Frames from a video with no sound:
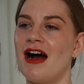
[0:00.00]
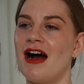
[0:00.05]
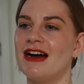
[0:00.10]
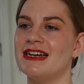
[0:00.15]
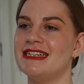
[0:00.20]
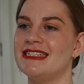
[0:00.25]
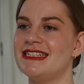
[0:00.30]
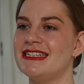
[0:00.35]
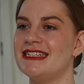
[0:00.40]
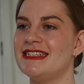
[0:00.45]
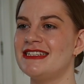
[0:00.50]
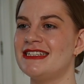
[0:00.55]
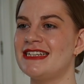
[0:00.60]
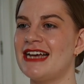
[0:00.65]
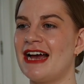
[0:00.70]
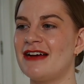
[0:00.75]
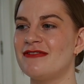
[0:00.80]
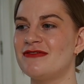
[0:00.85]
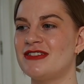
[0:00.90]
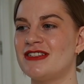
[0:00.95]
I did
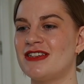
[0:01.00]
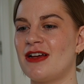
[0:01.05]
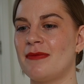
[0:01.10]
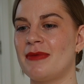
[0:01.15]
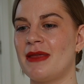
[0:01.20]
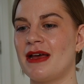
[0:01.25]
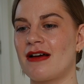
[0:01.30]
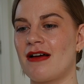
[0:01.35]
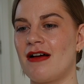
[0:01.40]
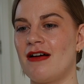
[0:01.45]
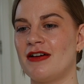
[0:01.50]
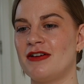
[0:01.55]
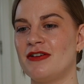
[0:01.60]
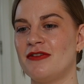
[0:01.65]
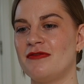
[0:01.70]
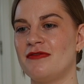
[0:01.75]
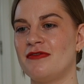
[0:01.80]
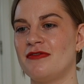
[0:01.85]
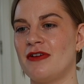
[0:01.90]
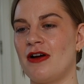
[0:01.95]
have some that kind
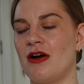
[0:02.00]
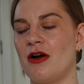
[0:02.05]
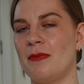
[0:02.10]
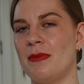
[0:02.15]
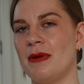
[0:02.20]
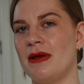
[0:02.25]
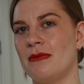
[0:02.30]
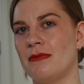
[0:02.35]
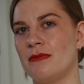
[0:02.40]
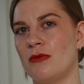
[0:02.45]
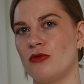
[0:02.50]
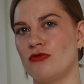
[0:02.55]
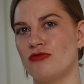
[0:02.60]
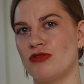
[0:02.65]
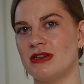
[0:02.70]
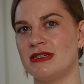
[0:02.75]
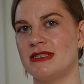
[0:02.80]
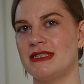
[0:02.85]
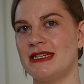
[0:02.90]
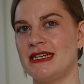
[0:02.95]
of are a bit more
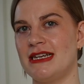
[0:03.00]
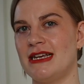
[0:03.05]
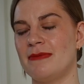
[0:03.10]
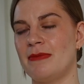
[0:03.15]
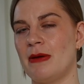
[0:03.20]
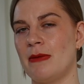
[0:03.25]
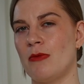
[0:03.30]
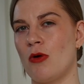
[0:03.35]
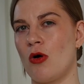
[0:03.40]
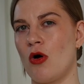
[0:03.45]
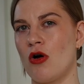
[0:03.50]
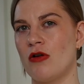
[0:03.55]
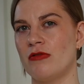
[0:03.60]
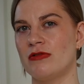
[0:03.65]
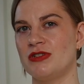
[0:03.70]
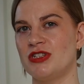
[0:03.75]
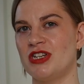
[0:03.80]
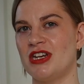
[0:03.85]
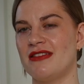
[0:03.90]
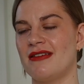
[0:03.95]
rusty, a bit more
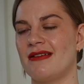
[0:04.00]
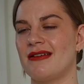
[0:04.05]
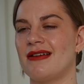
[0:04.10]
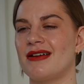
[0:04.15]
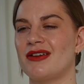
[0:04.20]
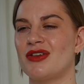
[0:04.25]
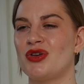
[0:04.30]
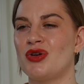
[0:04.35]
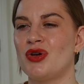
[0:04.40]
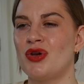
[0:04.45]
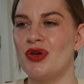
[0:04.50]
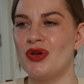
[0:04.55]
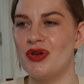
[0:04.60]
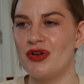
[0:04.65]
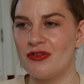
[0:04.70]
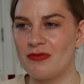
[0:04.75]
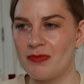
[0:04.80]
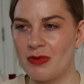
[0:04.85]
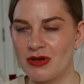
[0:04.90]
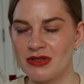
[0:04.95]
orangey that I could
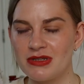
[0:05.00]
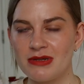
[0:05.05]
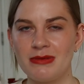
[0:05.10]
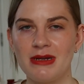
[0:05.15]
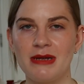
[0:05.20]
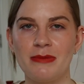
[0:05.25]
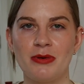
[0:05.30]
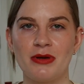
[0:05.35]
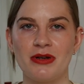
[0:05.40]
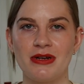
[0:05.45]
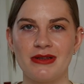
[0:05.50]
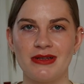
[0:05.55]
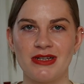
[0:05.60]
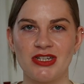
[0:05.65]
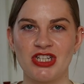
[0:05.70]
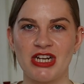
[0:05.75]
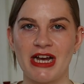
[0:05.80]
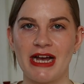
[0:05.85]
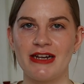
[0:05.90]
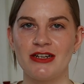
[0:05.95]
have possibly put in
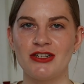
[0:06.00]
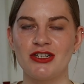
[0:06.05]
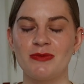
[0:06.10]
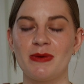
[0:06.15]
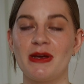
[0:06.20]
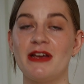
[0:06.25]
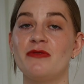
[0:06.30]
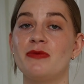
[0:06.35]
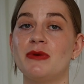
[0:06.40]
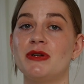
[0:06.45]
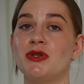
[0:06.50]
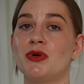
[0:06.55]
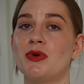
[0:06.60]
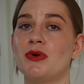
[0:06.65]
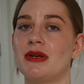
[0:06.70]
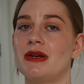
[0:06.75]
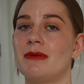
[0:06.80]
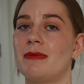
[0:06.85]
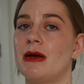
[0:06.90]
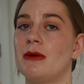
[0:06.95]
this challenge, but if we're
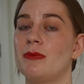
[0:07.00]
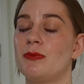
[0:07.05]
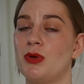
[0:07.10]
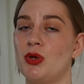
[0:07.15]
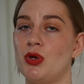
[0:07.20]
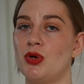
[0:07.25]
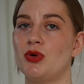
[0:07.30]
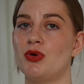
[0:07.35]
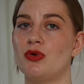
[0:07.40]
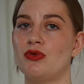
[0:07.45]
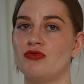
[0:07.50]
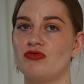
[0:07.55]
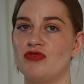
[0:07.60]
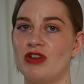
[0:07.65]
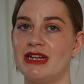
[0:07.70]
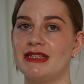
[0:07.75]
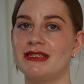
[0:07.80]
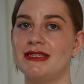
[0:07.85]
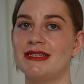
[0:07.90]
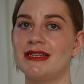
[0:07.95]
talking about pure
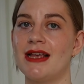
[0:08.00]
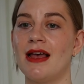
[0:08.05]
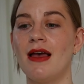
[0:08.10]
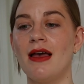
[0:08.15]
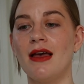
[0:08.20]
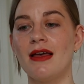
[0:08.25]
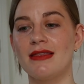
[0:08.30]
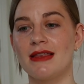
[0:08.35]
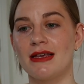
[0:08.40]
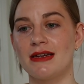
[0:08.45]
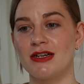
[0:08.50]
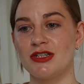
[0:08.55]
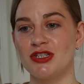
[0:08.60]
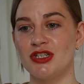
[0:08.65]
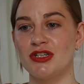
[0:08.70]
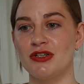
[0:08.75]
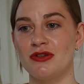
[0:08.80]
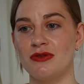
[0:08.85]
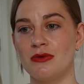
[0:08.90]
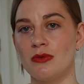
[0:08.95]
reds, then I
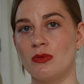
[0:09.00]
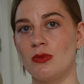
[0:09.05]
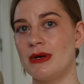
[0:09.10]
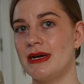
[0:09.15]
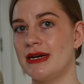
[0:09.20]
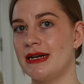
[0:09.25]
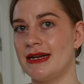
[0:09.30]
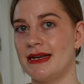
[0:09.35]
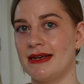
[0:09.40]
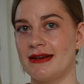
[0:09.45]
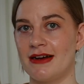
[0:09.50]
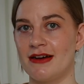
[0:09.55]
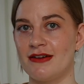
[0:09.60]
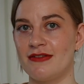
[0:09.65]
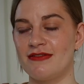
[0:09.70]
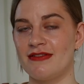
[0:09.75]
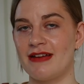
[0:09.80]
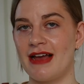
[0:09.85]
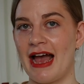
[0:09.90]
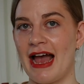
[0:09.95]
do, weirdly
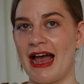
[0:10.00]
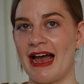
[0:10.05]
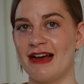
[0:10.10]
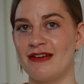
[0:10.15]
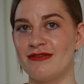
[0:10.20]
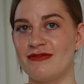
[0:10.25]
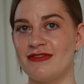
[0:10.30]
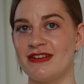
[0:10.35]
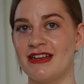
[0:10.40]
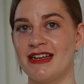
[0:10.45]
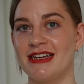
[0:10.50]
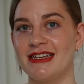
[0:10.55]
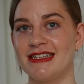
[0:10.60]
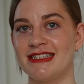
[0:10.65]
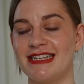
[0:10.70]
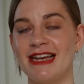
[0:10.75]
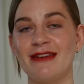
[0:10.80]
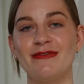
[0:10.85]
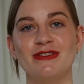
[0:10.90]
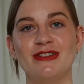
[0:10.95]
enough, have
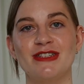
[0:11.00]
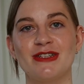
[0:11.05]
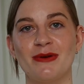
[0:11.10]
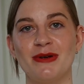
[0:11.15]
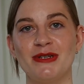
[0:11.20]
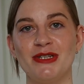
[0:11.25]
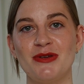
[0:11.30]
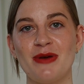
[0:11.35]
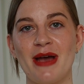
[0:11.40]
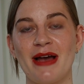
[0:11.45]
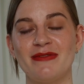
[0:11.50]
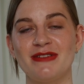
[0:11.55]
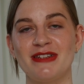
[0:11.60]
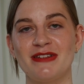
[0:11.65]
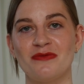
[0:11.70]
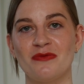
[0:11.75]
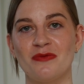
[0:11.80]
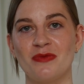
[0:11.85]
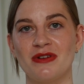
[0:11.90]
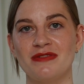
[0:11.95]
seven. So I do have a
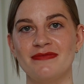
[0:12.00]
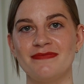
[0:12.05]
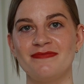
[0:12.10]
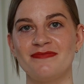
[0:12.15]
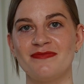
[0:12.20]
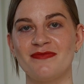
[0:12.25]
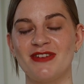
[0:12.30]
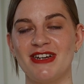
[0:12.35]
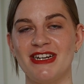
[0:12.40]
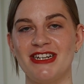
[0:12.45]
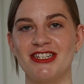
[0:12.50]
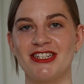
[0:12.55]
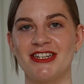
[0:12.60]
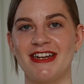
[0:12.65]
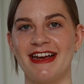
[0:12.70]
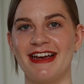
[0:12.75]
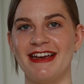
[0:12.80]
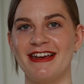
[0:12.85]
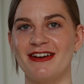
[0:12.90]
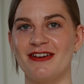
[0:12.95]
different one for each
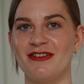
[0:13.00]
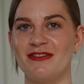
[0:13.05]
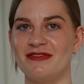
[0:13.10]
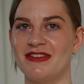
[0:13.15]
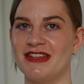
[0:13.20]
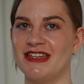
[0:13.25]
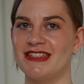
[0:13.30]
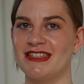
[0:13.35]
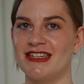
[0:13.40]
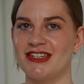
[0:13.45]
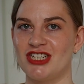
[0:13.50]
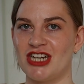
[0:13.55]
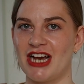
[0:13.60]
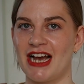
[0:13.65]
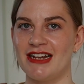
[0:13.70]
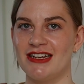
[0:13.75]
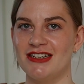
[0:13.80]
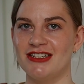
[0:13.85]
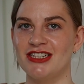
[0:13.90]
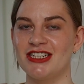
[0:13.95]
day of this
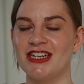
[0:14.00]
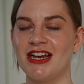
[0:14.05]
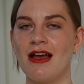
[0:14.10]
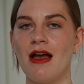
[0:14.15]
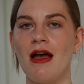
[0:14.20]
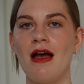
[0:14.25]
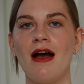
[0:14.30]
challenge.